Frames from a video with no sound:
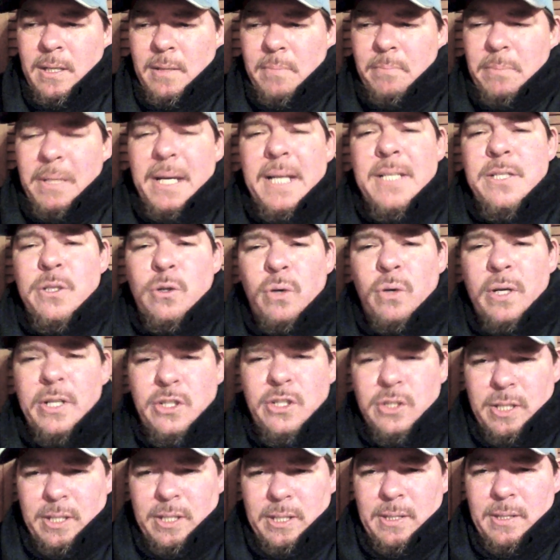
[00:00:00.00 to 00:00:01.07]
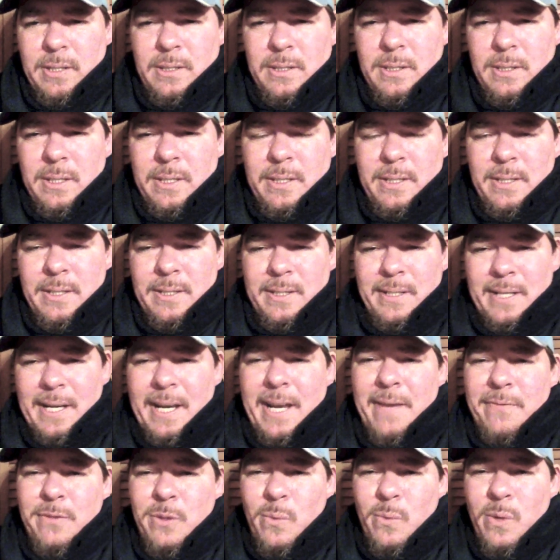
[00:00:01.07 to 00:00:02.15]
But as a Christian, I
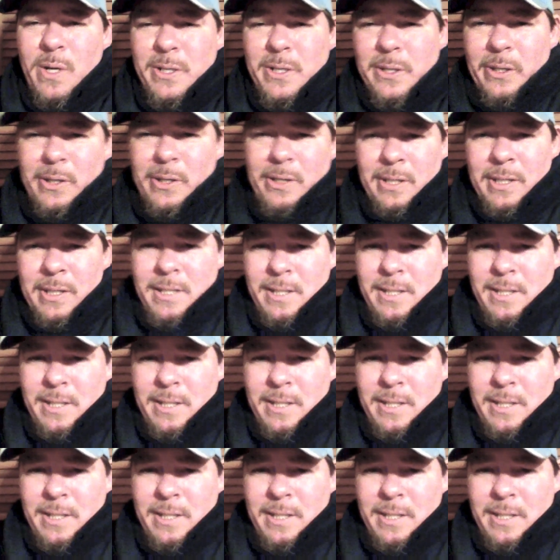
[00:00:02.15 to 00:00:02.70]
have to wonder